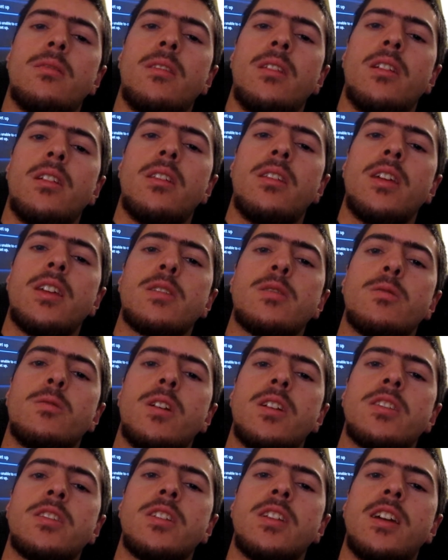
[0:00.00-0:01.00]
yeah, thanks for
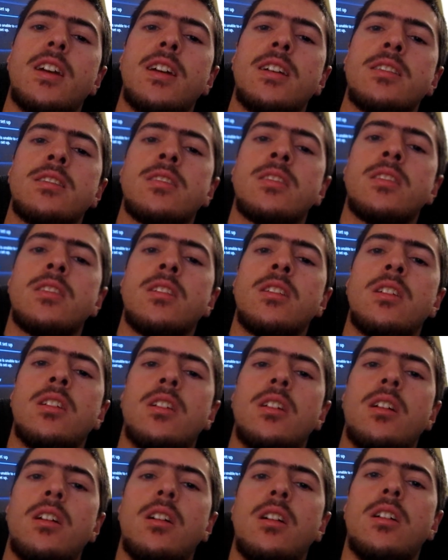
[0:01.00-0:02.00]
watching, guys.
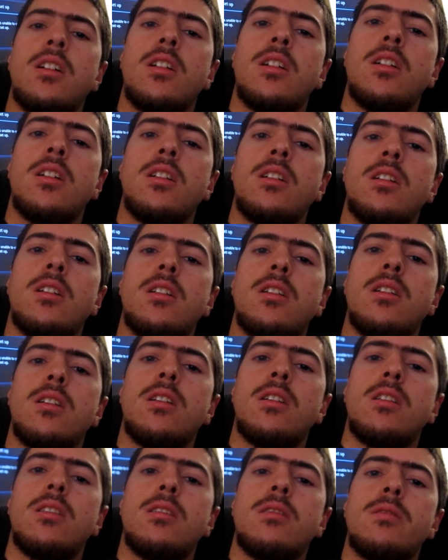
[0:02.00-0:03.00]

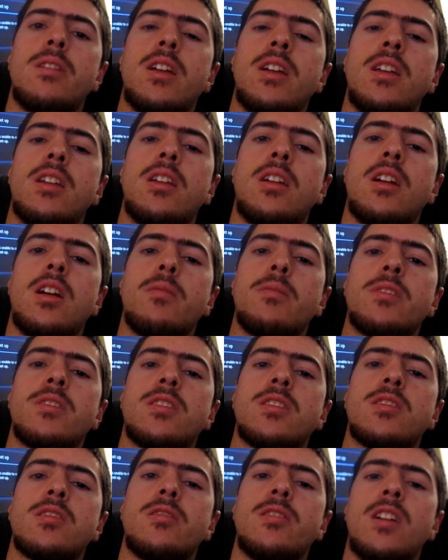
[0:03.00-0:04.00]
Uh, rate, comment,
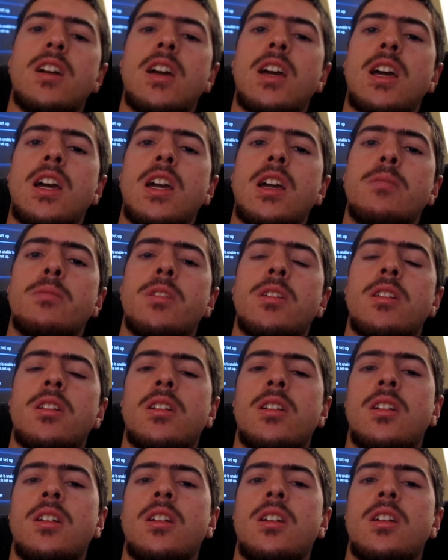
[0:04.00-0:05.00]
subscribe.
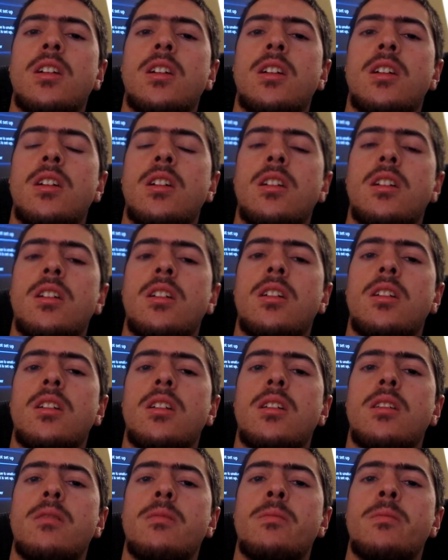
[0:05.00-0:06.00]

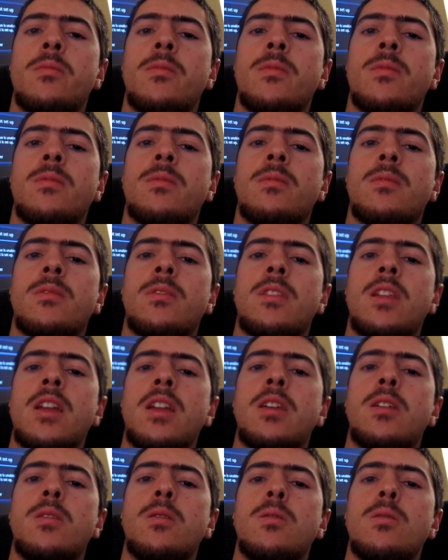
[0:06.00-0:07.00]
Um,
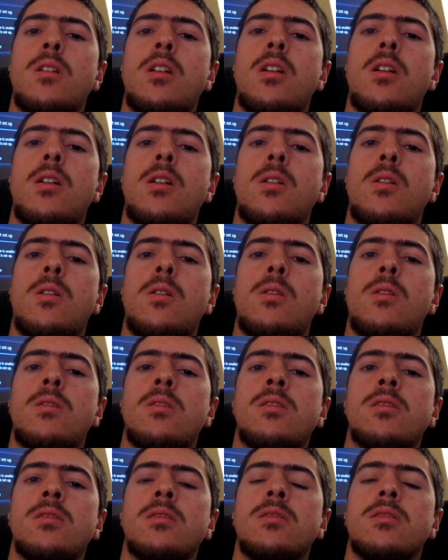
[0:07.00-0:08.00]
thank you all,
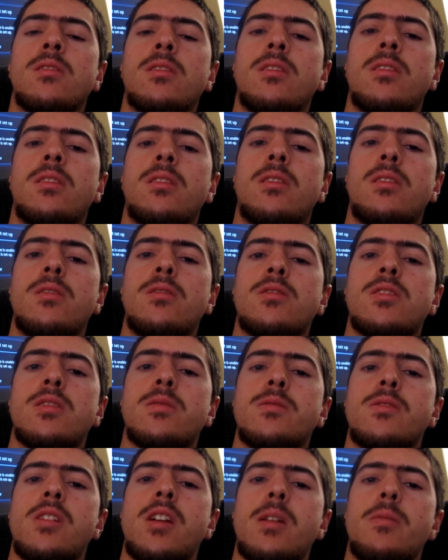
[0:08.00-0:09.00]
you
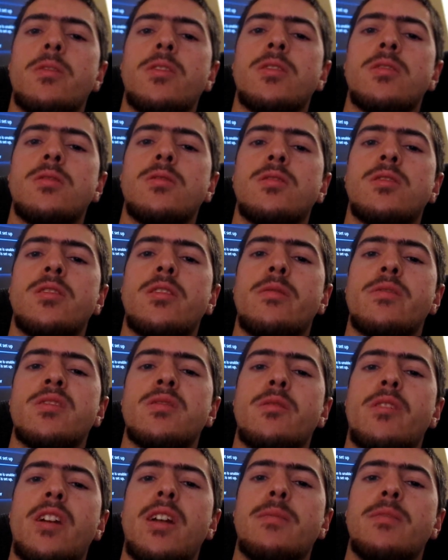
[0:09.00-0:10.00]
subscribers who
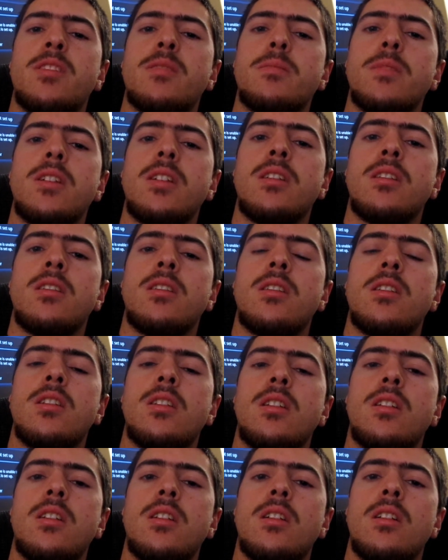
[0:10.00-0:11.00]
subscribed to me.
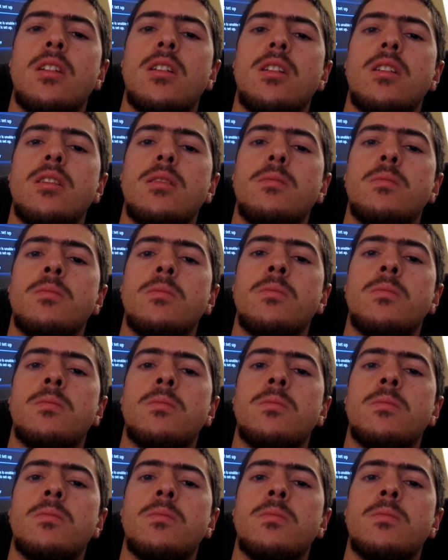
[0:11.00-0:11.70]
Um,